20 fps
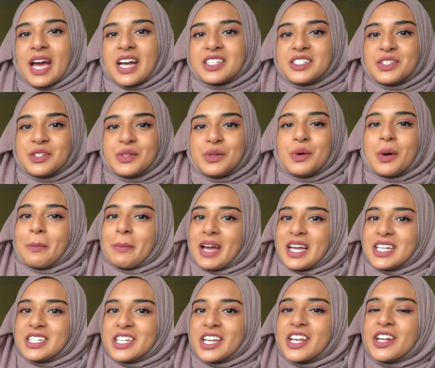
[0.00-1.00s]
back to
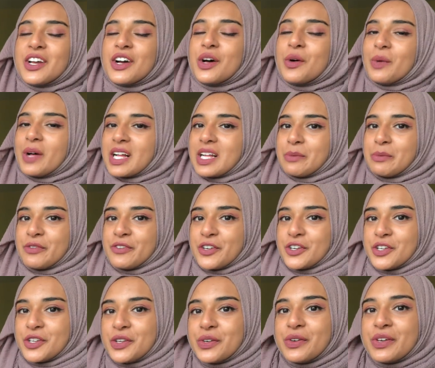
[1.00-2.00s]
my channel. Welcome if
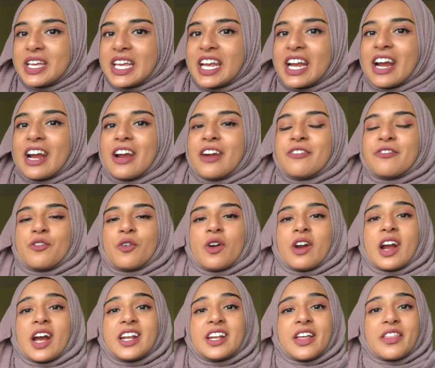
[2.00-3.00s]
you're new here
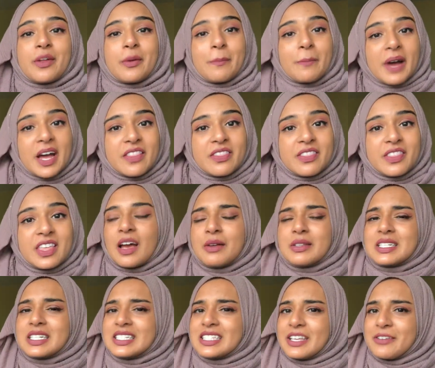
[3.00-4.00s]
for another month. I
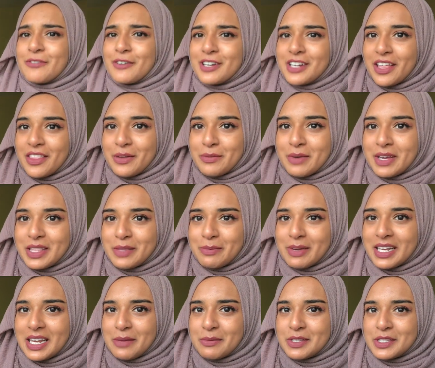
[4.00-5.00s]
was gonna say for another month,
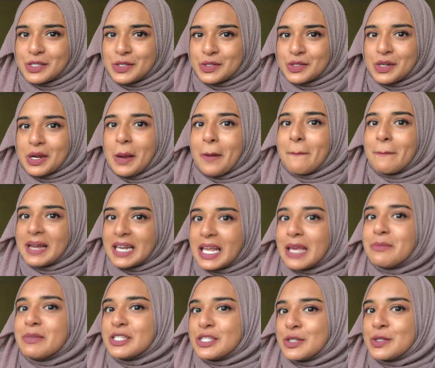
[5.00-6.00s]
my name is Yusra. My
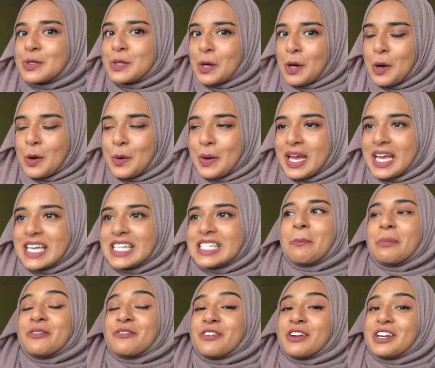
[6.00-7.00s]
name is Yusra always,
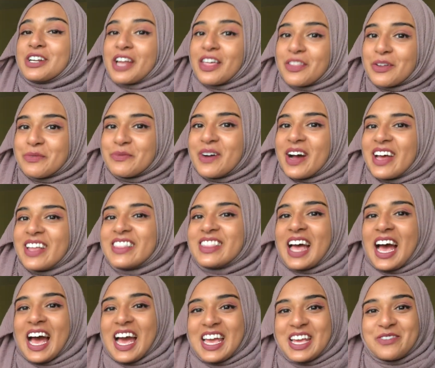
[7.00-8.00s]
but for another month,
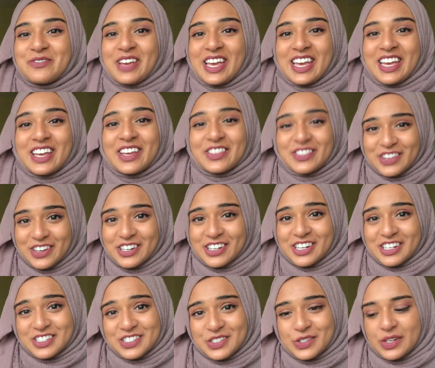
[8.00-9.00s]
I am a
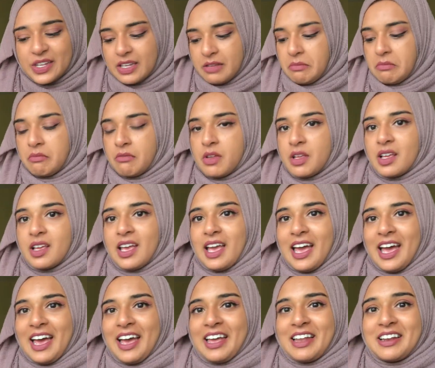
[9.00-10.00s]
third-year student
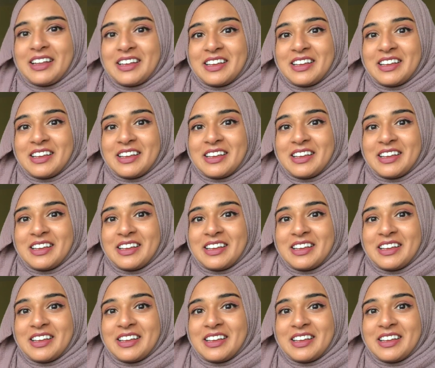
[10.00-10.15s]
at